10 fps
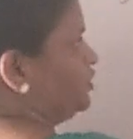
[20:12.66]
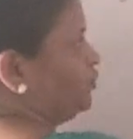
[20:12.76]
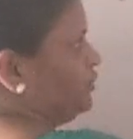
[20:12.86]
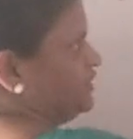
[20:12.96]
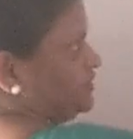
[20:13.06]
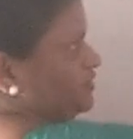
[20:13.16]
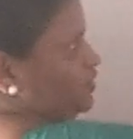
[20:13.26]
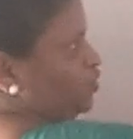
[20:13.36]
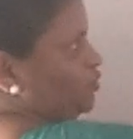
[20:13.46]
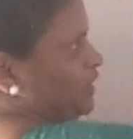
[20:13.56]
2s,
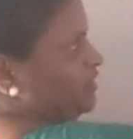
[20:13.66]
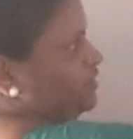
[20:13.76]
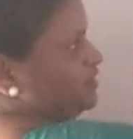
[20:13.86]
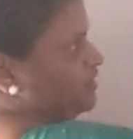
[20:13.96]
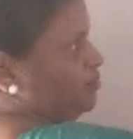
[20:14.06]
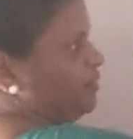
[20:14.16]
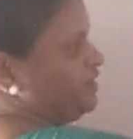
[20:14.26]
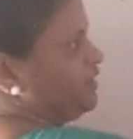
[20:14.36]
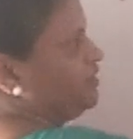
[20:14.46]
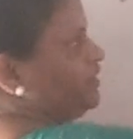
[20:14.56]
2 electrons
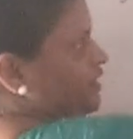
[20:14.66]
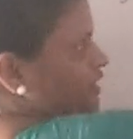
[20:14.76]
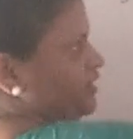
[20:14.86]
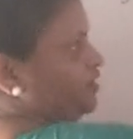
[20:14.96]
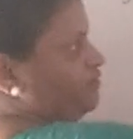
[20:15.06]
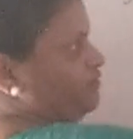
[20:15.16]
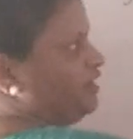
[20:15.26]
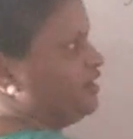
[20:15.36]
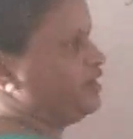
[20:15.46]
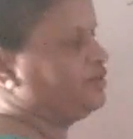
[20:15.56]
completed. Then electron
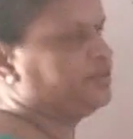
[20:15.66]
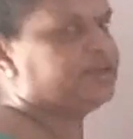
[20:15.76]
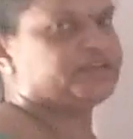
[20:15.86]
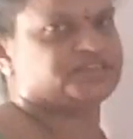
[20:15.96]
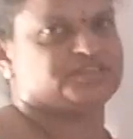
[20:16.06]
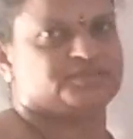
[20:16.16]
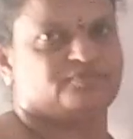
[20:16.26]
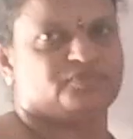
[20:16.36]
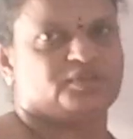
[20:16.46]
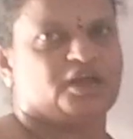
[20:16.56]
will enter into the next.
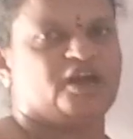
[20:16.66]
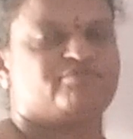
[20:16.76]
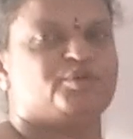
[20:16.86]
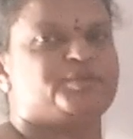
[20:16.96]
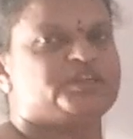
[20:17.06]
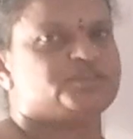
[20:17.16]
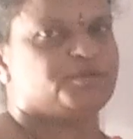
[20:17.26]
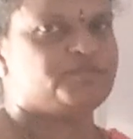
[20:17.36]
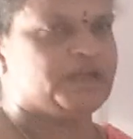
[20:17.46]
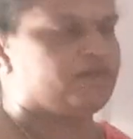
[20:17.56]
Half-bow principle we